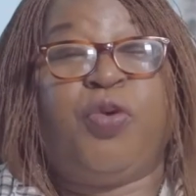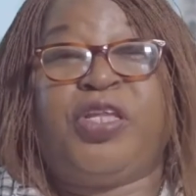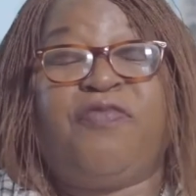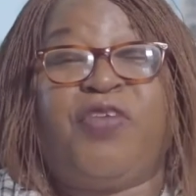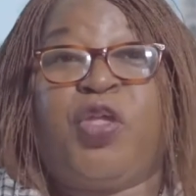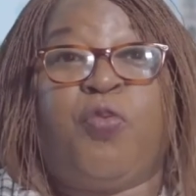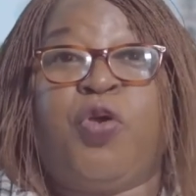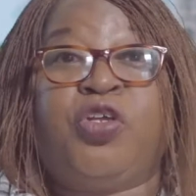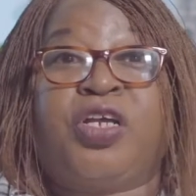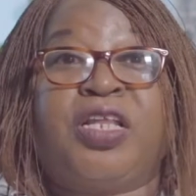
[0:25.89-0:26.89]
whatever you
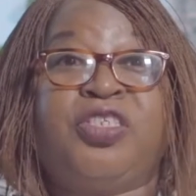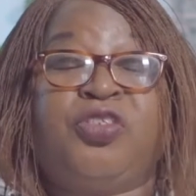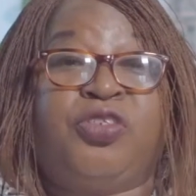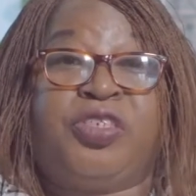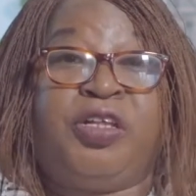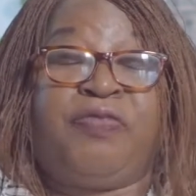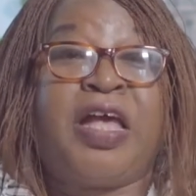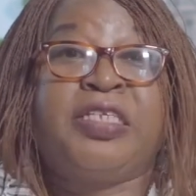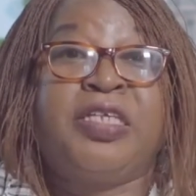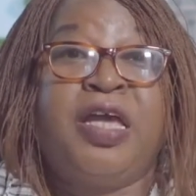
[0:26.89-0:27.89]
want to class yourself
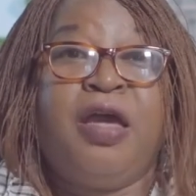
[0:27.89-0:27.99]
as.